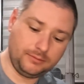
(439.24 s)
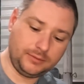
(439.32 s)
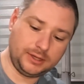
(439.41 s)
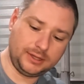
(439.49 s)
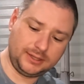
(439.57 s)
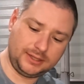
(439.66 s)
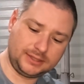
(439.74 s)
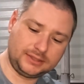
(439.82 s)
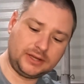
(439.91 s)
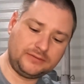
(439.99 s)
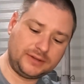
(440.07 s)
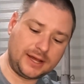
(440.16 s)
But it's
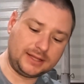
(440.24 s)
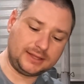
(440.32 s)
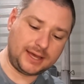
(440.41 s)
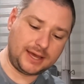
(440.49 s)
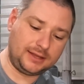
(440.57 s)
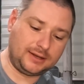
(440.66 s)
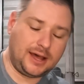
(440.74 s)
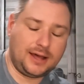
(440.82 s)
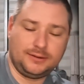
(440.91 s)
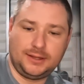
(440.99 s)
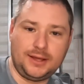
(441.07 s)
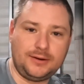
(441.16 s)
stuff like that, you
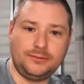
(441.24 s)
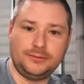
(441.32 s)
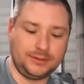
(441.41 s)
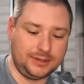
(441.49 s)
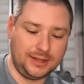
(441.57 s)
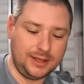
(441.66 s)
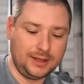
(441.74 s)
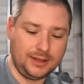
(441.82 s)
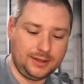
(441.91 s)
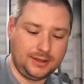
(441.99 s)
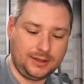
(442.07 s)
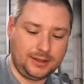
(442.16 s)
know.
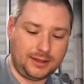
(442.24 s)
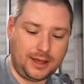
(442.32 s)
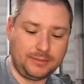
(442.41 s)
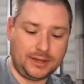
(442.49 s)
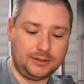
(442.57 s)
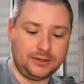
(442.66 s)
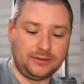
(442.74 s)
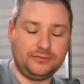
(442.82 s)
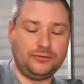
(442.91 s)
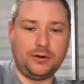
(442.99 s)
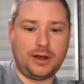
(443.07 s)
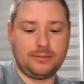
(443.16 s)
I'm not
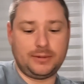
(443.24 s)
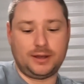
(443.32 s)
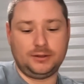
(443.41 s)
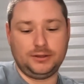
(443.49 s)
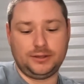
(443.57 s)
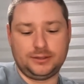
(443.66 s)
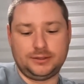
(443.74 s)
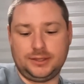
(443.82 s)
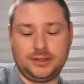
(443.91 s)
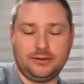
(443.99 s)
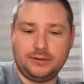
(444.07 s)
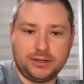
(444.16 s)
looking
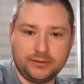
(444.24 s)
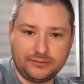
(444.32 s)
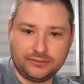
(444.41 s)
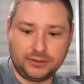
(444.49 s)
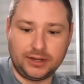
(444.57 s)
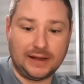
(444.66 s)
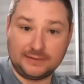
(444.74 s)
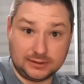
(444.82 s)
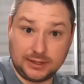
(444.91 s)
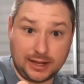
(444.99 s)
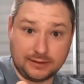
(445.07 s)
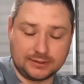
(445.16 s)
to get rid of
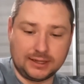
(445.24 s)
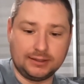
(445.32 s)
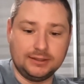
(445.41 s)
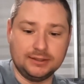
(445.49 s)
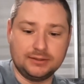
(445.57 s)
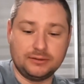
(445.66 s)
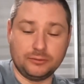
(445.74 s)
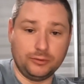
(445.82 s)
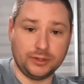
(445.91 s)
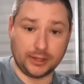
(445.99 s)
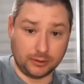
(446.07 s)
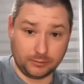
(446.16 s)
knives like this. Number
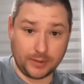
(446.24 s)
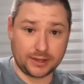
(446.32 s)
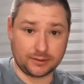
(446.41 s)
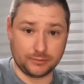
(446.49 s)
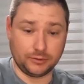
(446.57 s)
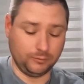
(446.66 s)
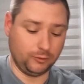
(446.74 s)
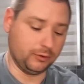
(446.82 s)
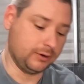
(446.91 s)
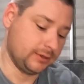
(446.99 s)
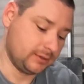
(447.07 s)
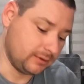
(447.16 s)
one, they don't make them no
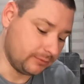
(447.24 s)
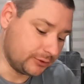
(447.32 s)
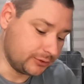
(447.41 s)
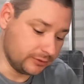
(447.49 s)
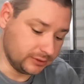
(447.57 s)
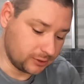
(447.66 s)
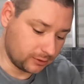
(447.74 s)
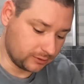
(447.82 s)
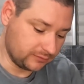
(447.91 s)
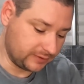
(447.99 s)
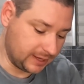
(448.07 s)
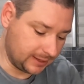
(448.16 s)
more. Number two, it's
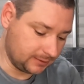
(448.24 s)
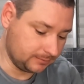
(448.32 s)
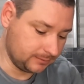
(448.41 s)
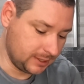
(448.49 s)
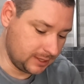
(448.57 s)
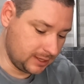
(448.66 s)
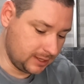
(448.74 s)
hard to find them.